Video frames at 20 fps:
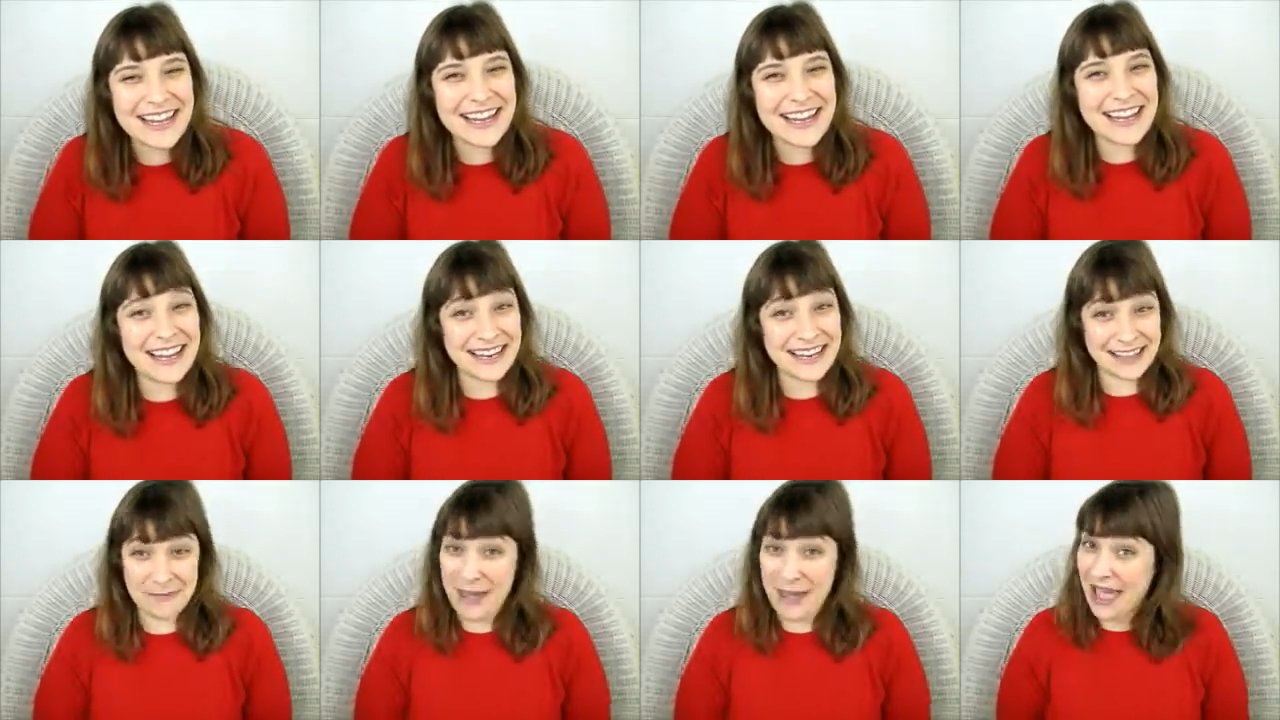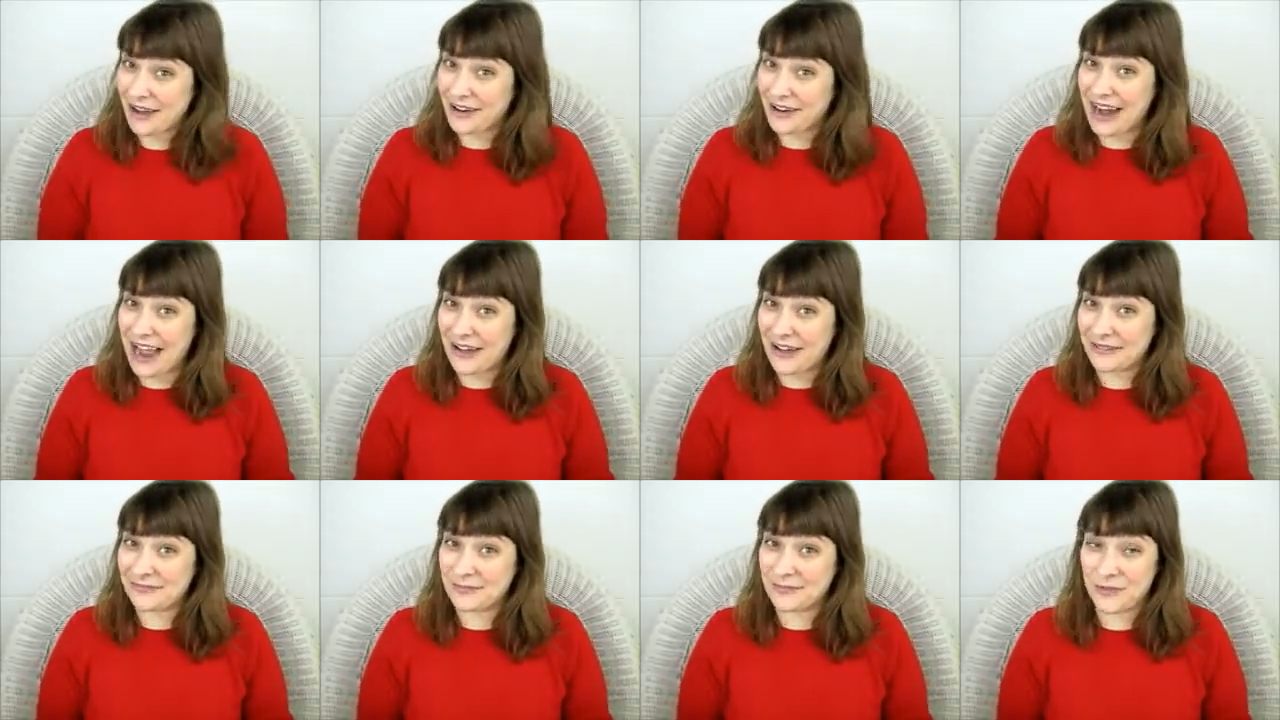in the
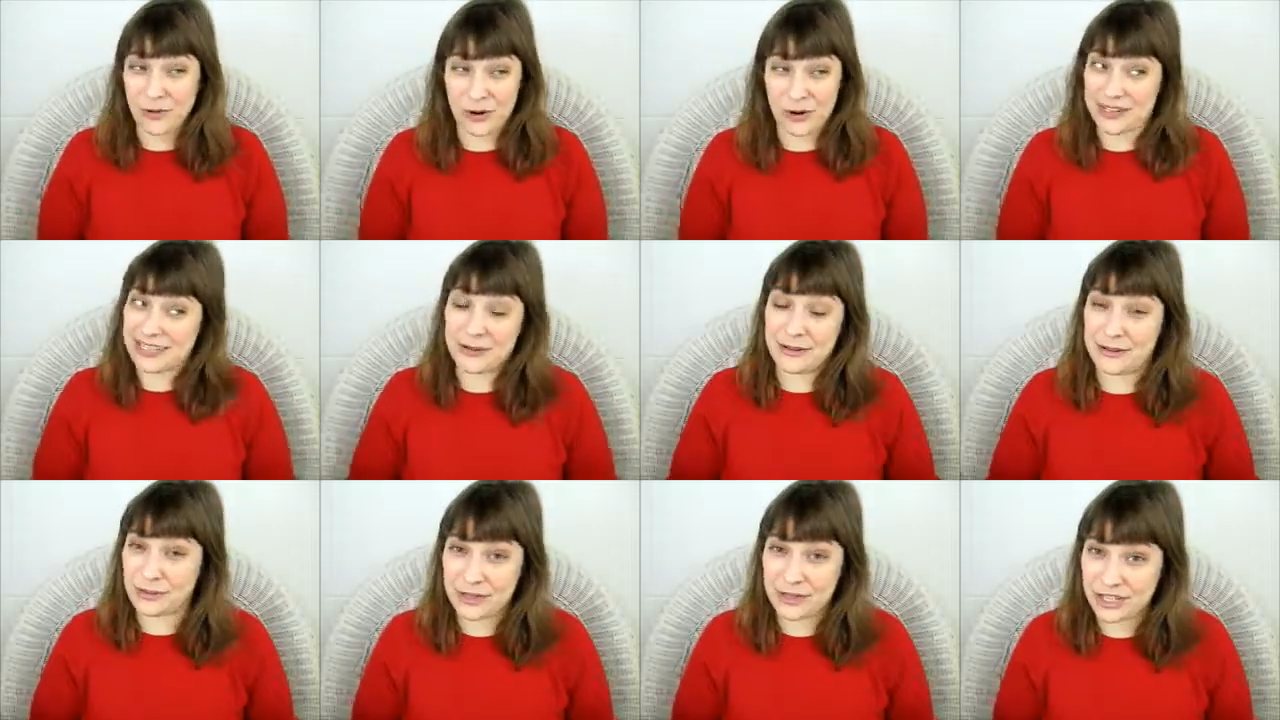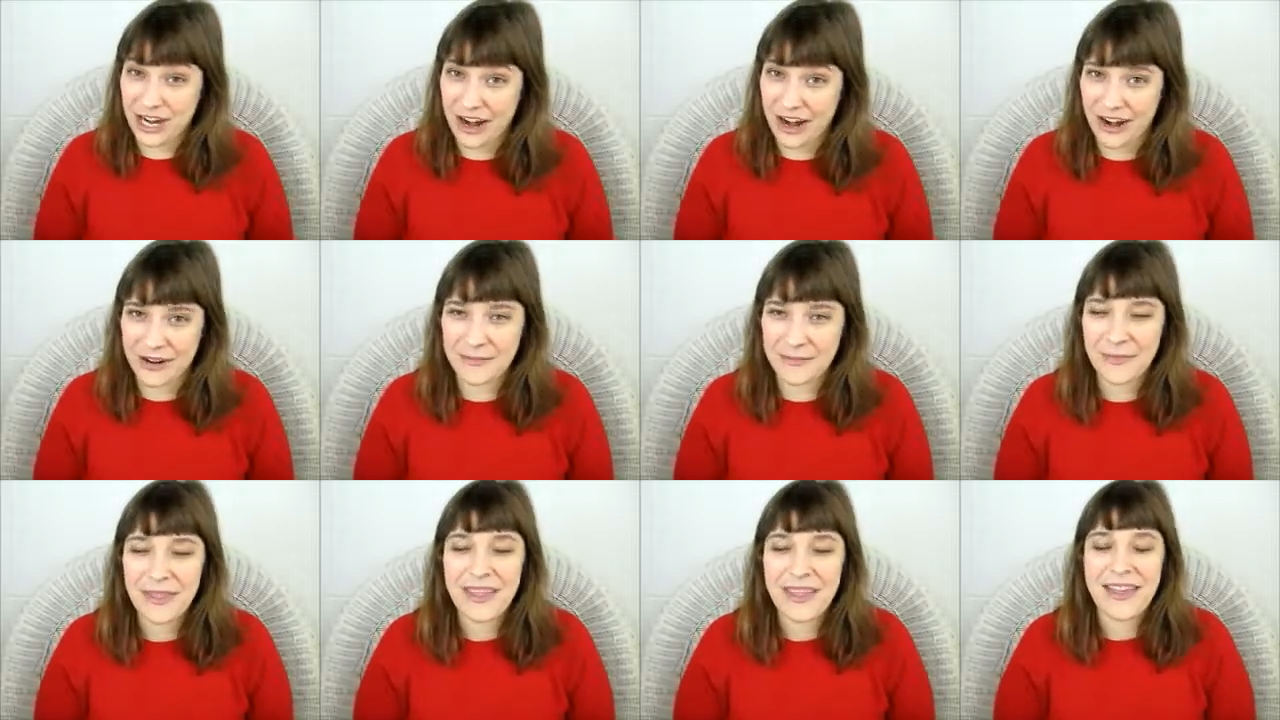background, of course he was with Sharon,